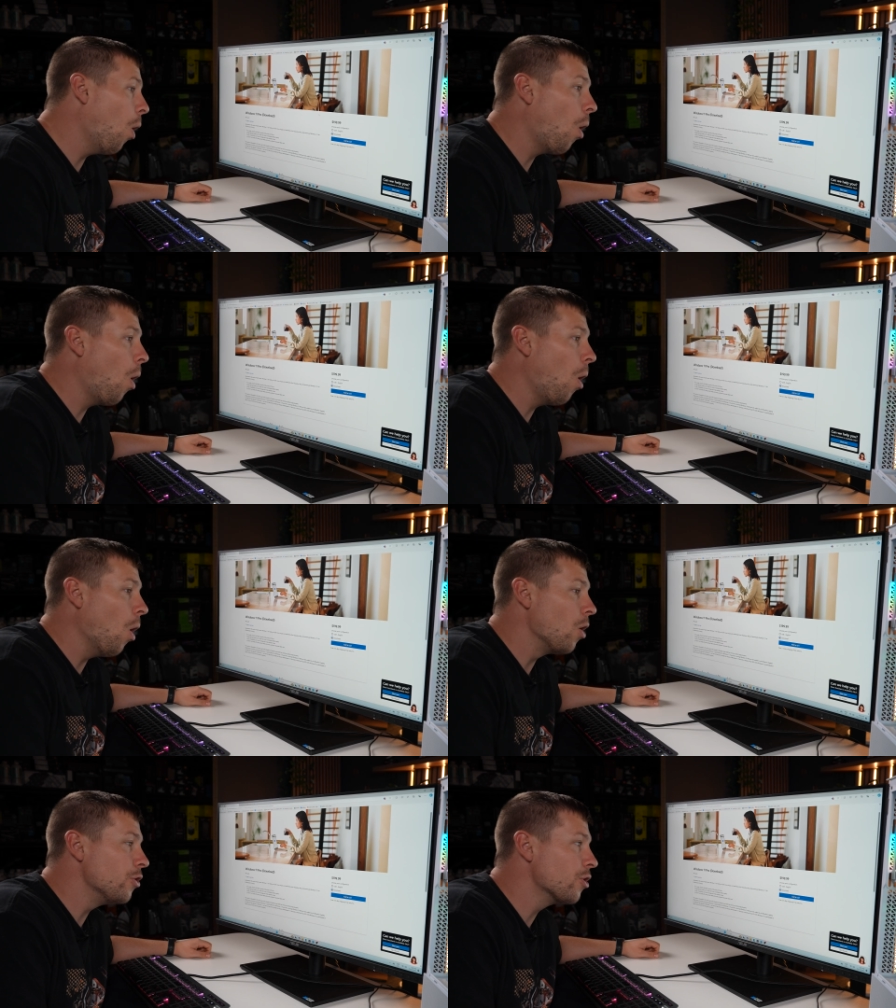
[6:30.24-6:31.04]
or
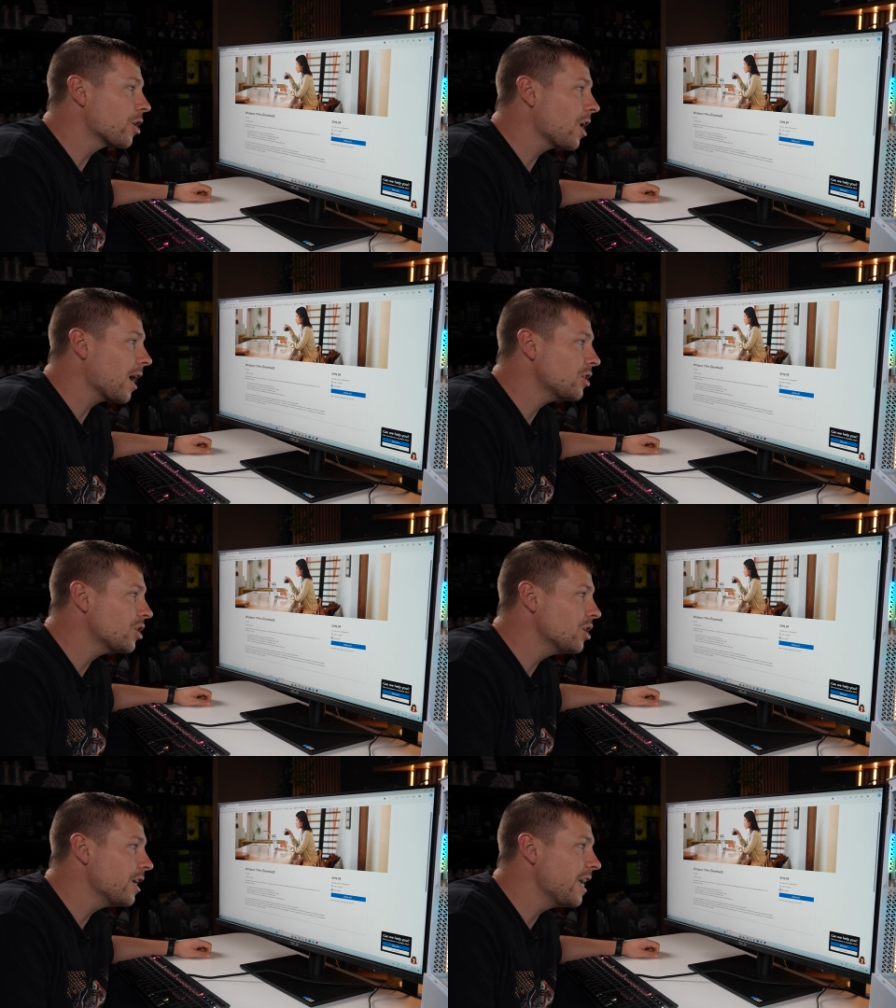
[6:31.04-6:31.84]
you could
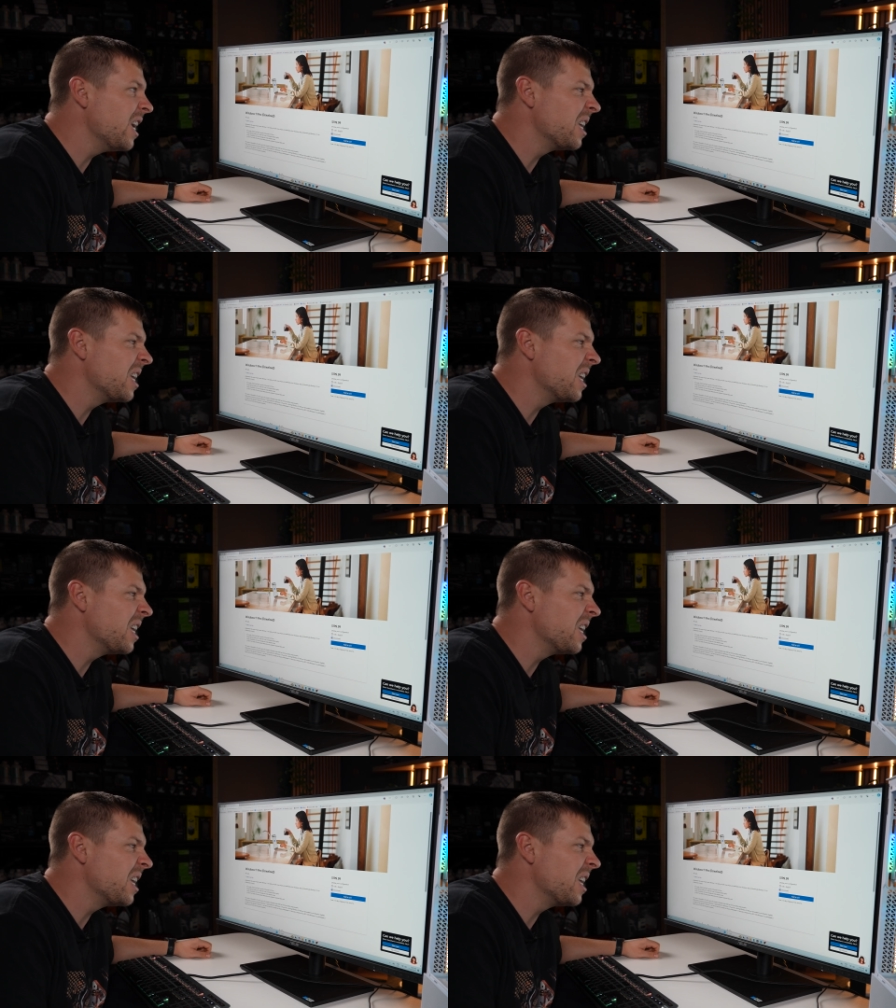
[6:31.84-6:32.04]
actually